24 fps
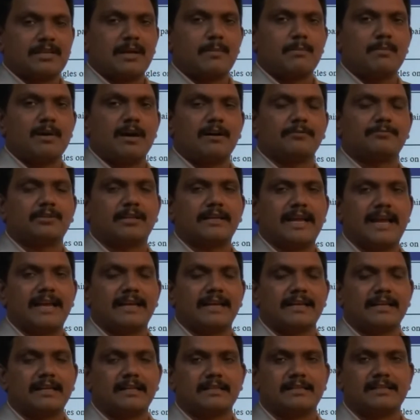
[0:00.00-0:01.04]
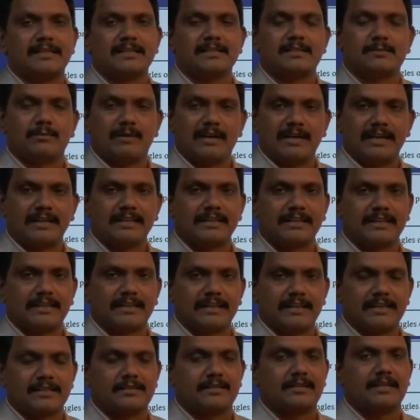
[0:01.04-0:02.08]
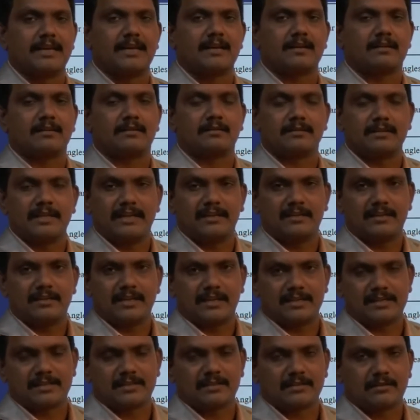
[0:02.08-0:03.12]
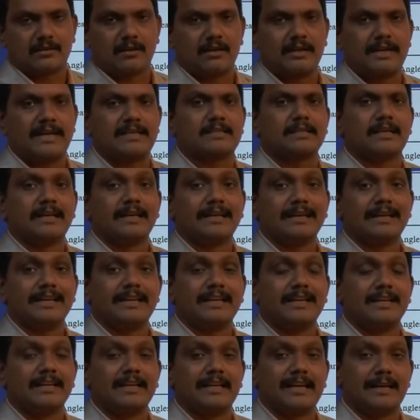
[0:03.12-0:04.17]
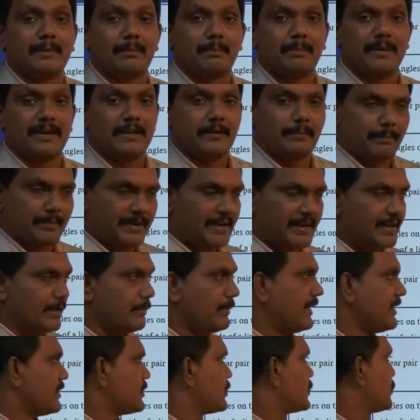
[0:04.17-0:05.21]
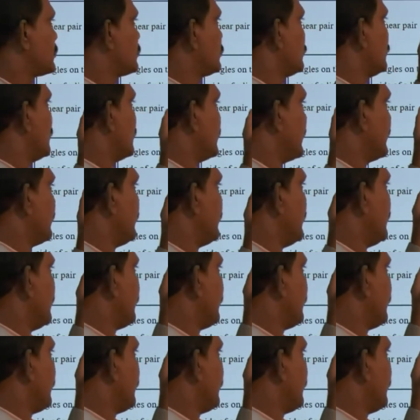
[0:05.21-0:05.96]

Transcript: sum of three angles is 180 degrees, they doesn't call as linear pair. Pair means two only.